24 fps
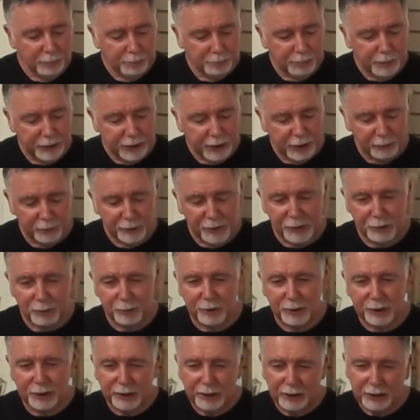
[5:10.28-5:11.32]
But I was
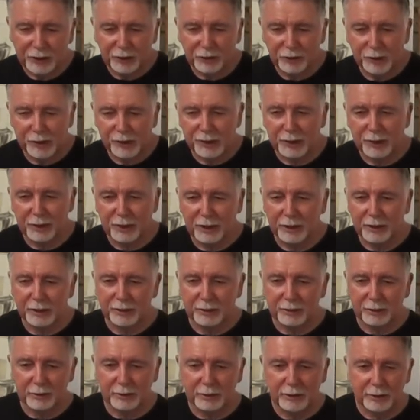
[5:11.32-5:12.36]
really interested in
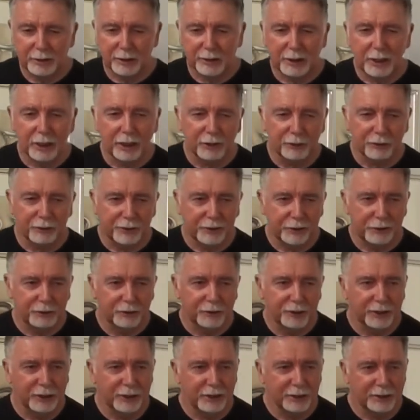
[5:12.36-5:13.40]
color
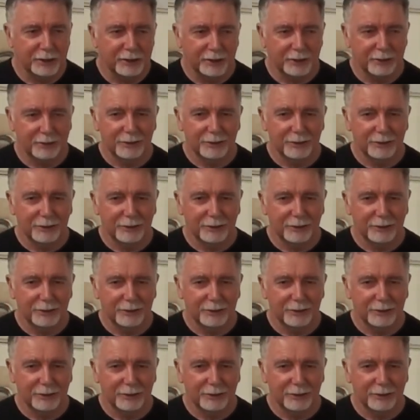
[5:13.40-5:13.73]
theory and